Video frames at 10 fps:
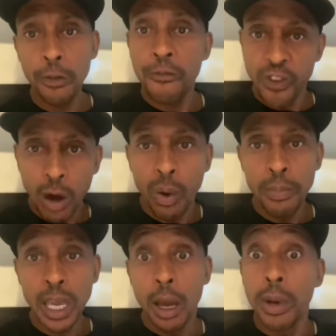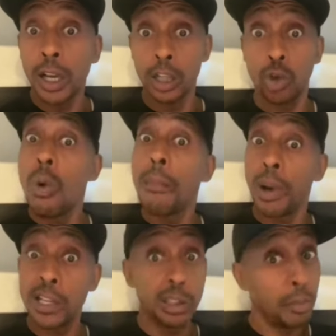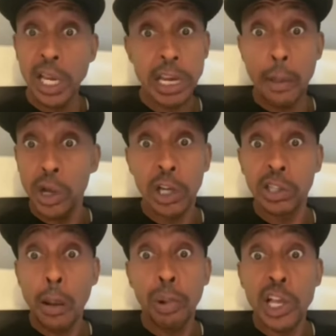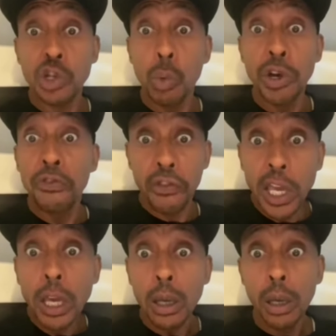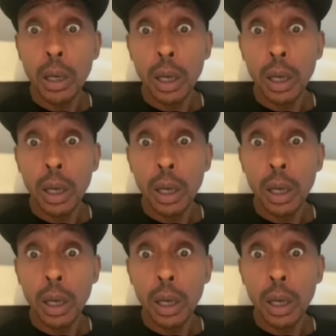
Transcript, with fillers: She fuck with me because who I'm blessed to be, not because I bless her with a fee.